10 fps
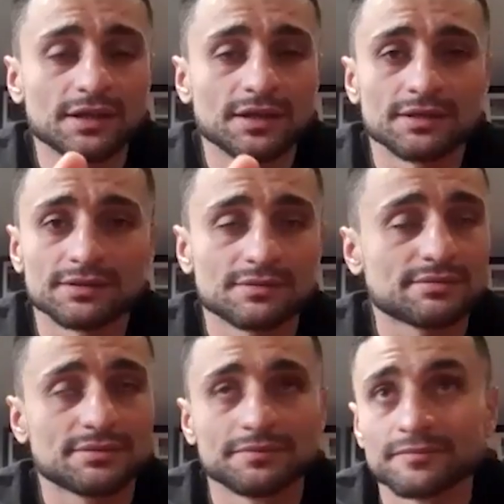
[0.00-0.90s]

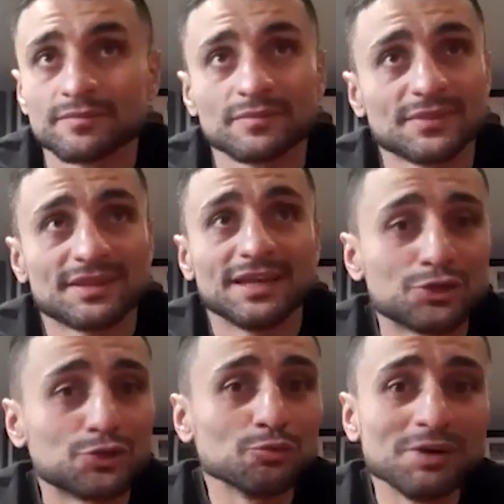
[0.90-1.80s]
It's
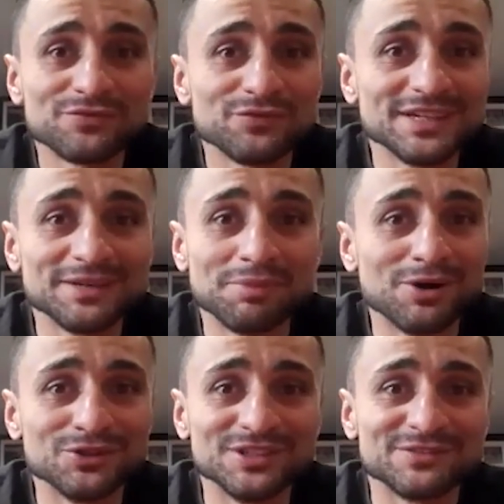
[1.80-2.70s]
too much thing
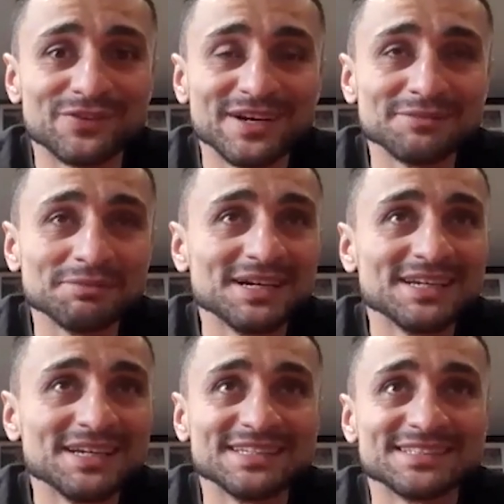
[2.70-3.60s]
about this fight,
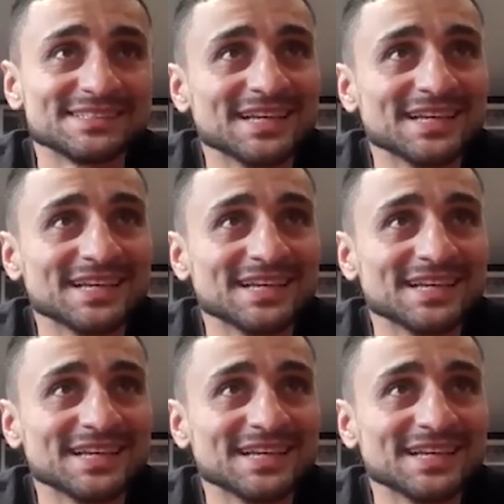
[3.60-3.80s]
mate.